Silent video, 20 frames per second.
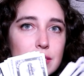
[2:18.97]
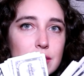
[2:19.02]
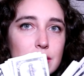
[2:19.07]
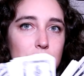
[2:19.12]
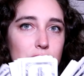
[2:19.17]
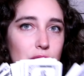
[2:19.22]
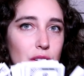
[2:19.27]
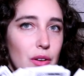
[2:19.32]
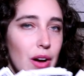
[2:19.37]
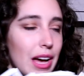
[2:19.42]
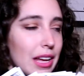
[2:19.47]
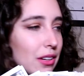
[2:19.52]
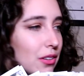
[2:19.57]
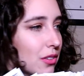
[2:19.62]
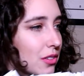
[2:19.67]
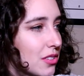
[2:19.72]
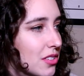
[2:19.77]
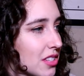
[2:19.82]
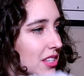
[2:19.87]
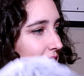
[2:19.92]
So I
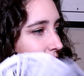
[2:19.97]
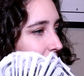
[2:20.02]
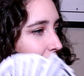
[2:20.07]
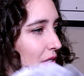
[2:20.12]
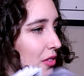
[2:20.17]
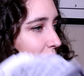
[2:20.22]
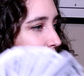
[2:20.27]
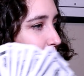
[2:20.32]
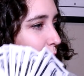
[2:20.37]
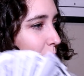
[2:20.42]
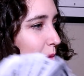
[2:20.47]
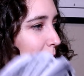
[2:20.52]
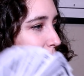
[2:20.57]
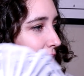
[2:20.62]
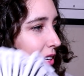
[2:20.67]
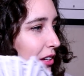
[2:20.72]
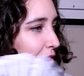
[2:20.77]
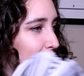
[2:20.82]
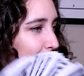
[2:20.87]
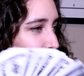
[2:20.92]
don't see how this would be
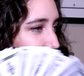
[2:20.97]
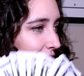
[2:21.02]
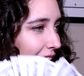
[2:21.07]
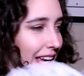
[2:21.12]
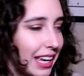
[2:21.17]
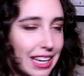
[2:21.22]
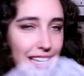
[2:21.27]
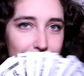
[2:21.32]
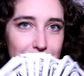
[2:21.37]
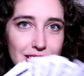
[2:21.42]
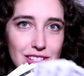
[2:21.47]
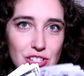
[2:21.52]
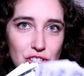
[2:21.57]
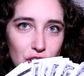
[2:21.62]
good for kids